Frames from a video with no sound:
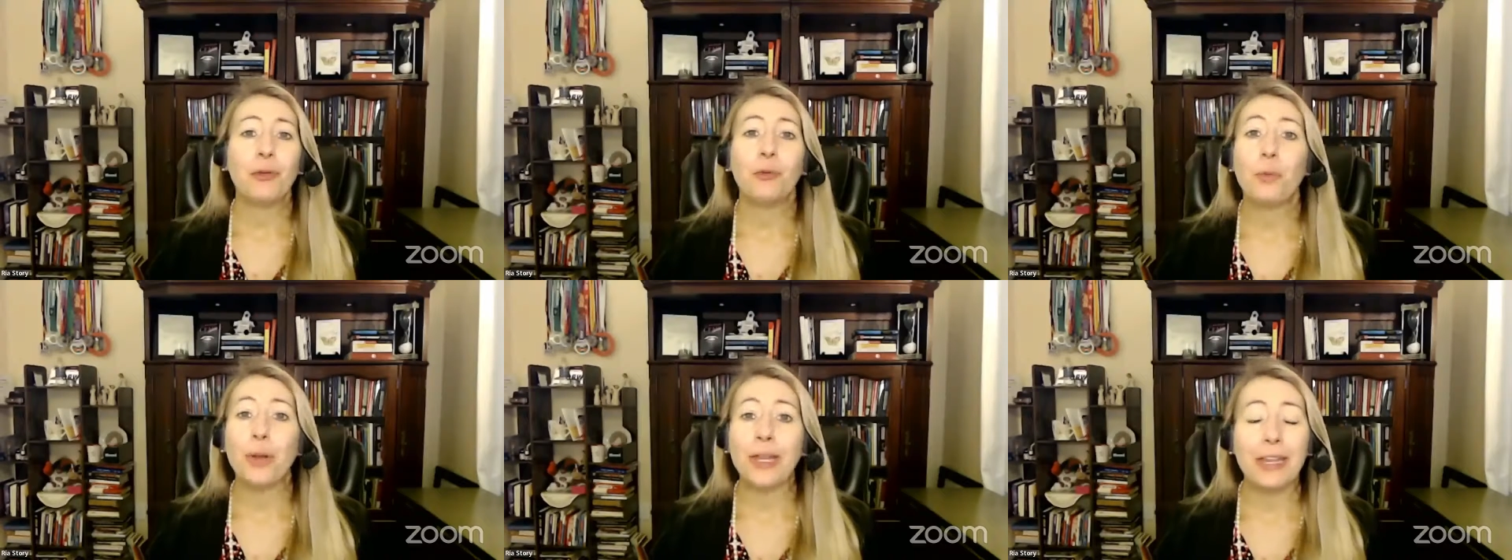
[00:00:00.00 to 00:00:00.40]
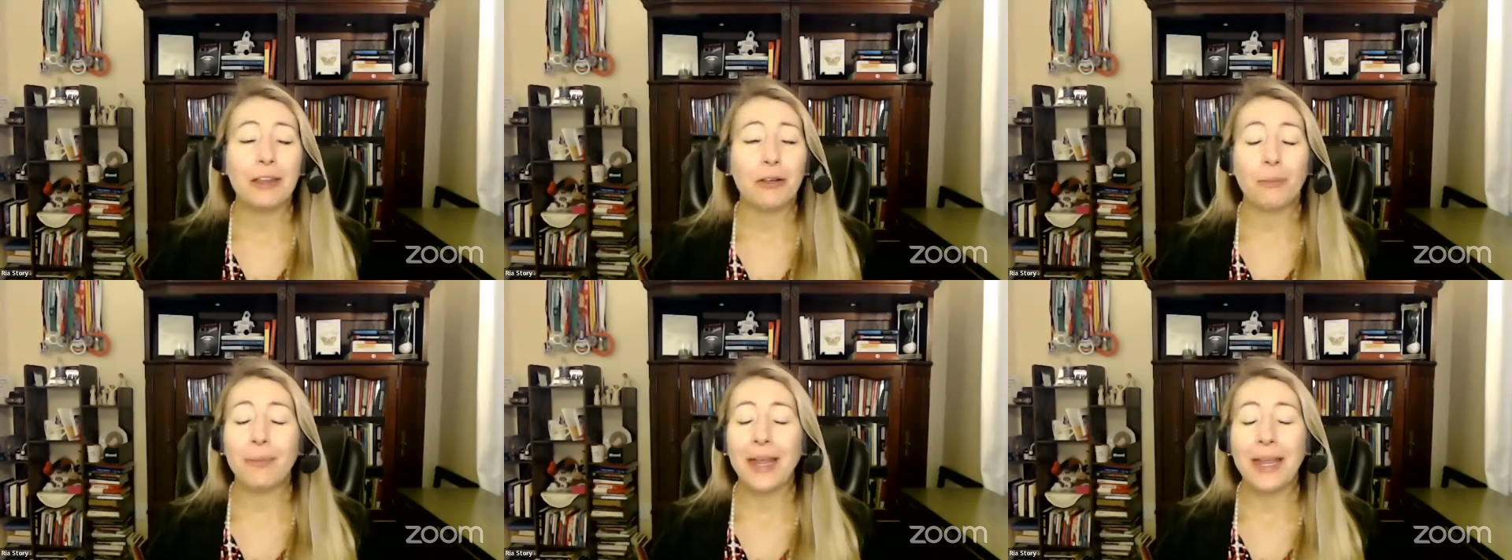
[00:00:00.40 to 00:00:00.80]

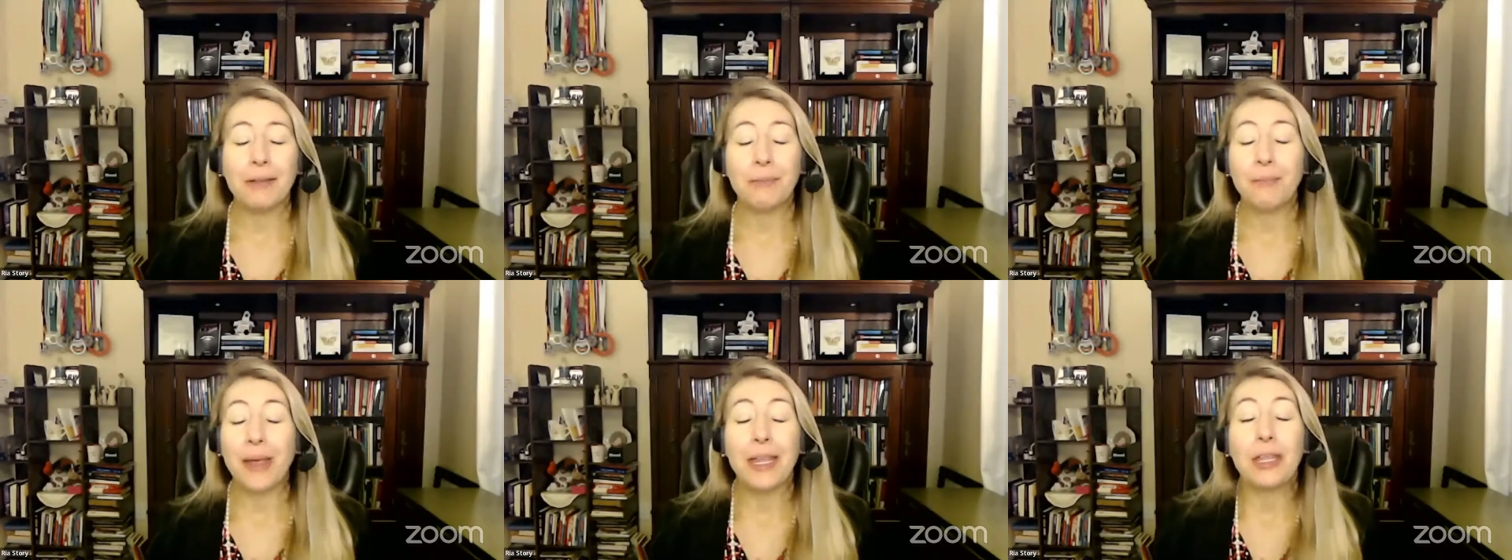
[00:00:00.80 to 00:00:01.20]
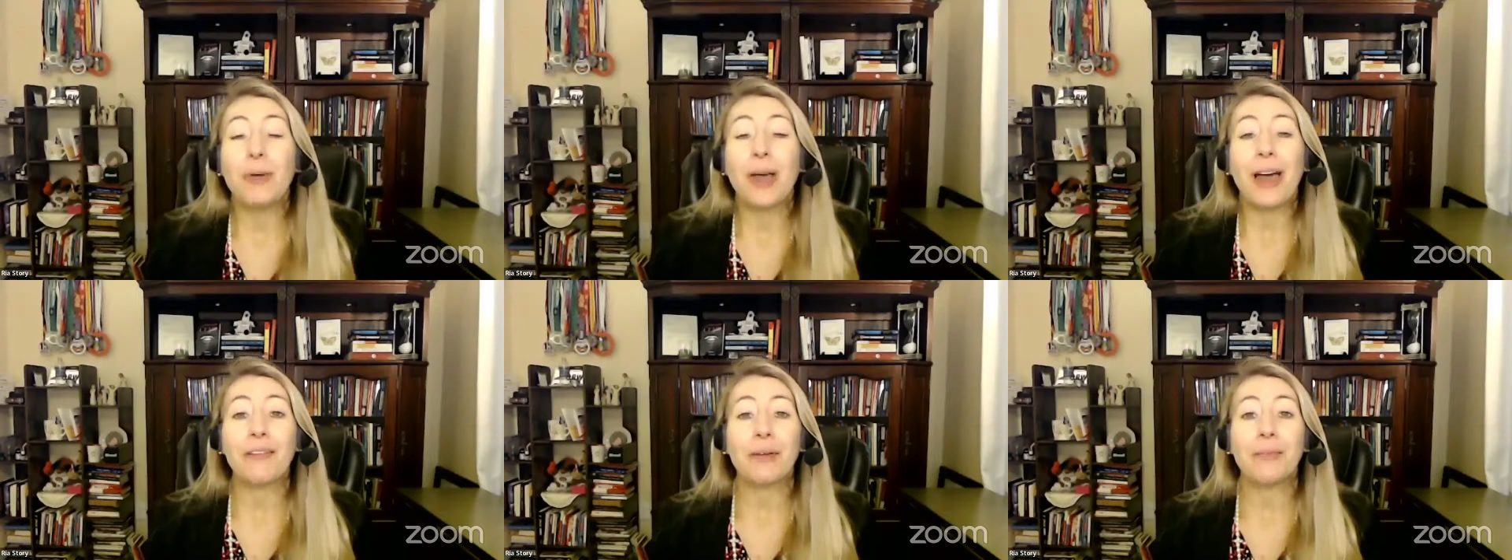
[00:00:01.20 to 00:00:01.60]
week, or make you
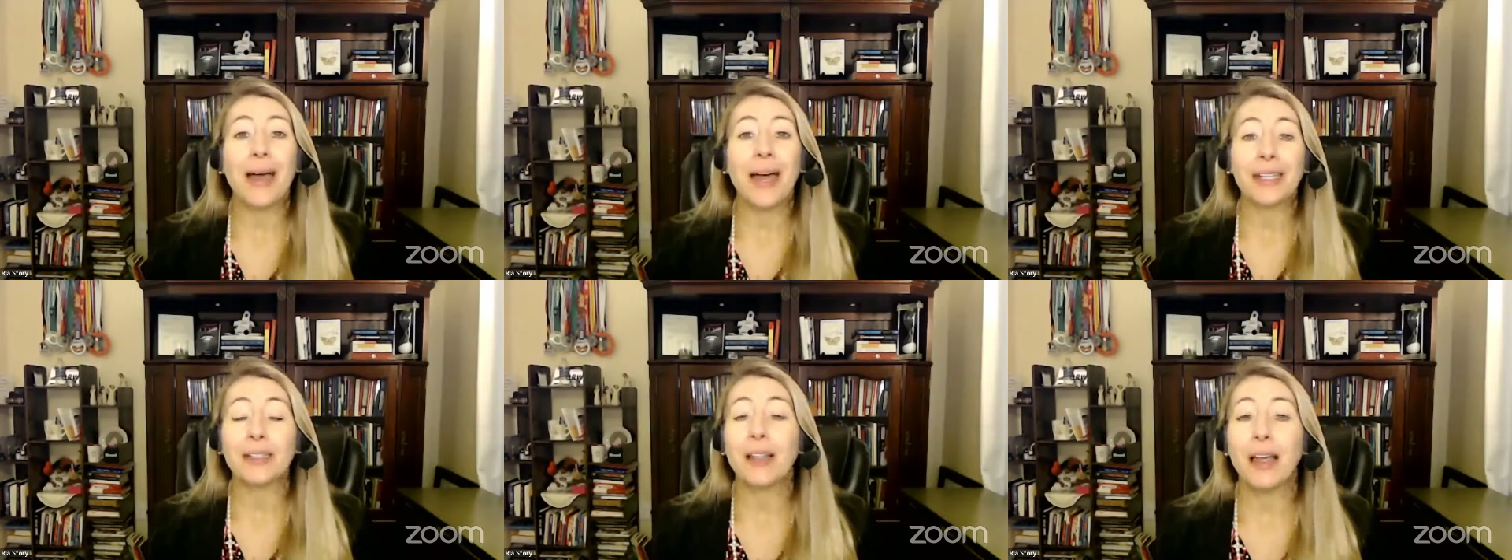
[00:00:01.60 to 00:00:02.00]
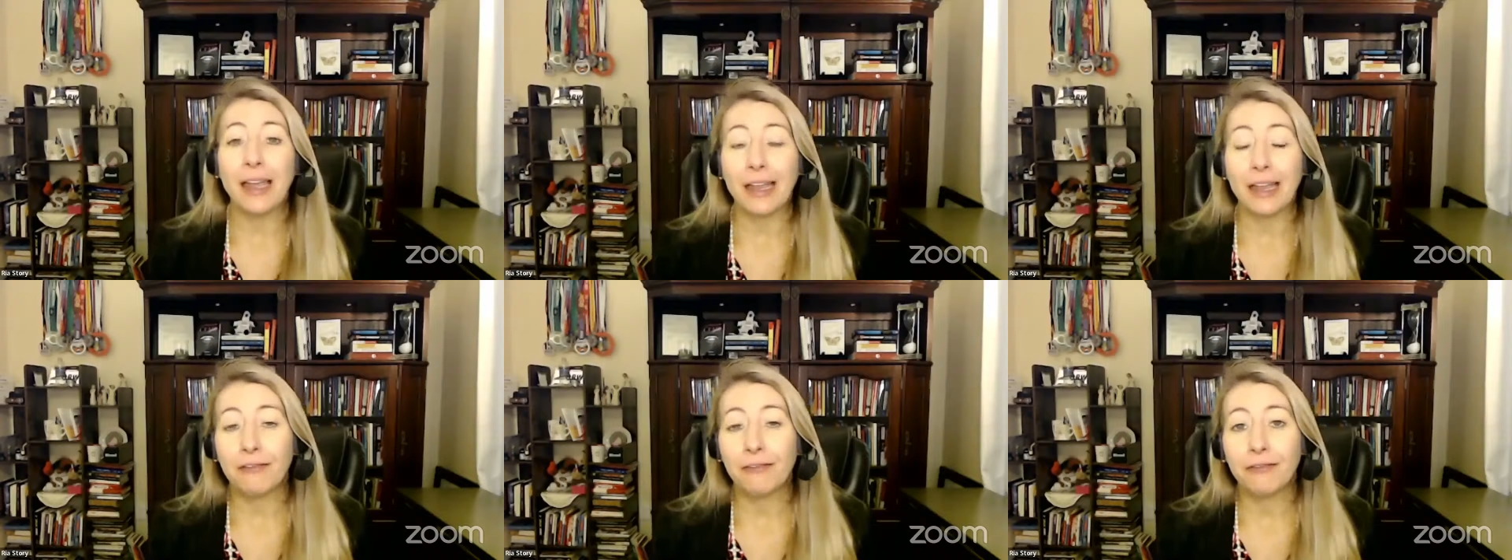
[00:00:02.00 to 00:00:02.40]
have a bad
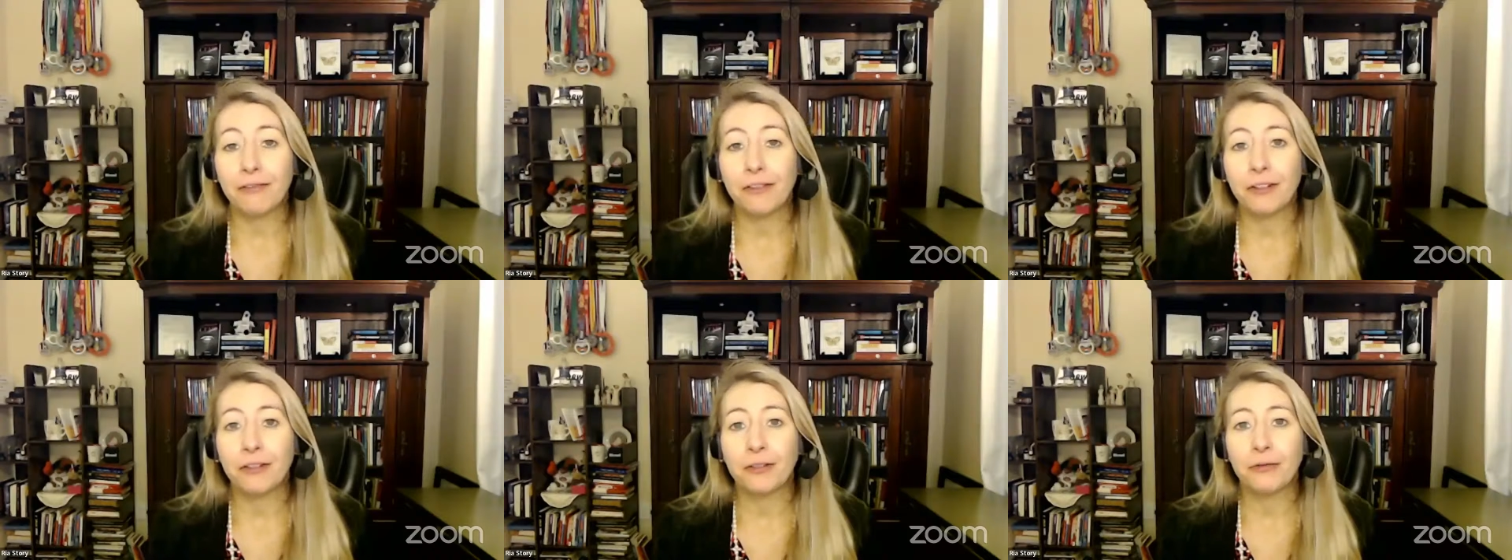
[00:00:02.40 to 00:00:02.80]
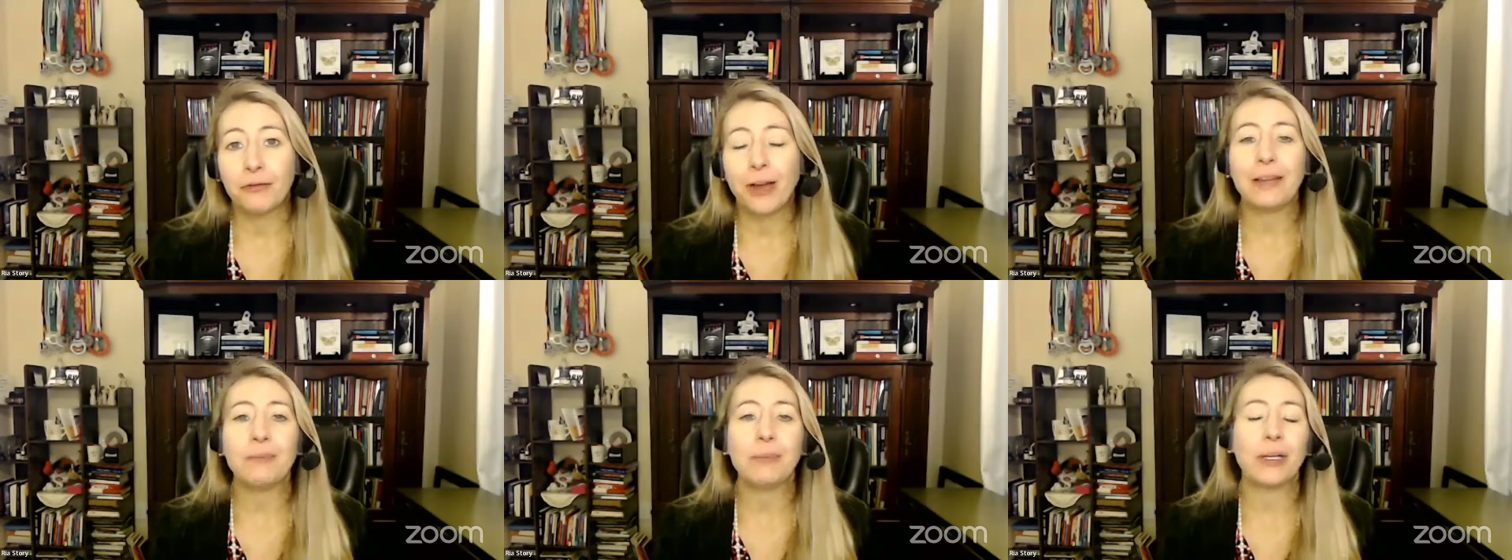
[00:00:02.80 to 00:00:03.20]
life, right?